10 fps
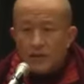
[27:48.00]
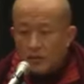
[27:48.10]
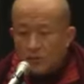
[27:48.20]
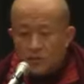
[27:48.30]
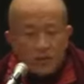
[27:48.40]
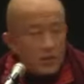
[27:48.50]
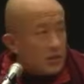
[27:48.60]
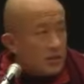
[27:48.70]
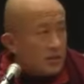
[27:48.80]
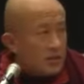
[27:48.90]
I need to drink
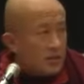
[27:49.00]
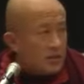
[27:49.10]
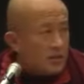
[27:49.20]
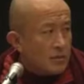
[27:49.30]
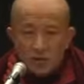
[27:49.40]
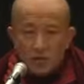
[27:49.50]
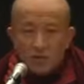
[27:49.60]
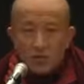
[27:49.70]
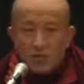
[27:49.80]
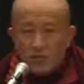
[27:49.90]
this.
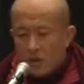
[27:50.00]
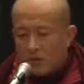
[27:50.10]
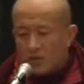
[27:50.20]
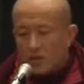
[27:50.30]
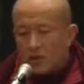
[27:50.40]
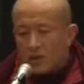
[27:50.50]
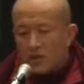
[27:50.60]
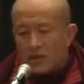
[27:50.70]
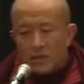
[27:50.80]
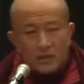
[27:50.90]
So the method
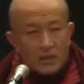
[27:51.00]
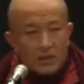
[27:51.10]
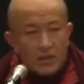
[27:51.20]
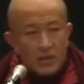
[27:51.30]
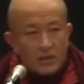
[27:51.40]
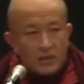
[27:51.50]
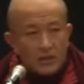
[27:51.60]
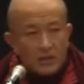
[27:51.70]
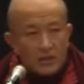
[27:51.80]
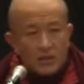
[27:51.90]
is like the
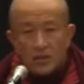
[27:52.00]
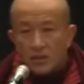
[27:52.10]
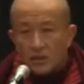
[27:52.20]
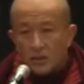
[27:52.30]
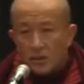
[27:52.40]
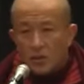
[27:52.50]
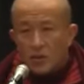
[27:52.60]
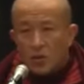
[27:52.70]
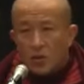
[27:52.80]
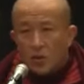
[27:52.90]
glass that
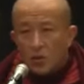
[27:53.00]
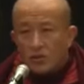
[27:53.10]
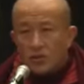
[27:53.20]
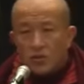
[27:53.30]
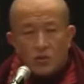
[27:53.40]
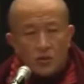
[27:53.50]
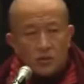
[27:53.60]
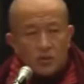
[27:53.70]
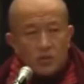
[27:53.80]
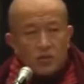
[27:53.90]
holds the
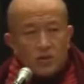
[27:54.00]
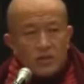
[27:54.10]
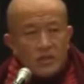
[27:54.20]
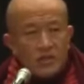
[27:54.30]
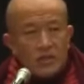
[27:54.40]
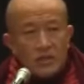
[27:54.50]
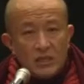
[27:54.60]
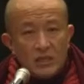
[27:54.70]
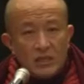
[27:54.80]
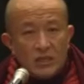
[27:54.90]
water so that it's
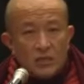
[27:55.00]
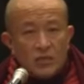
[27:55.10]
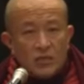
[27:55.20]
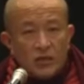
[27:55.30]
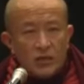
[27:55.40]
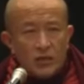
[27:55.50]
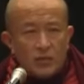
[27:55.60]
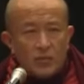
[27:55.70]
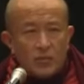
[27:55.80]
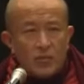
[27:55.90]
easier,
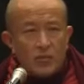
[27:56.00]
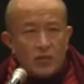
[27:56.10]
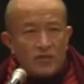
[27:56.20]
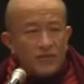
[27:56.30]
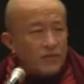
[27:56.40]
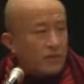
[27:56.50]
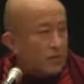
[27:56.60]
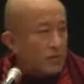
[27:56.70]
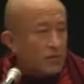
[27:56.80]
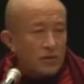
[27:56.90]
quicker, more
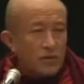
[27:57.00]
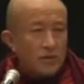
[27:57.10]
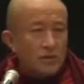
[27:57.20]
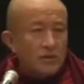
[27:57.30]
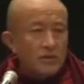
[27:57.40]
comfortable to drink.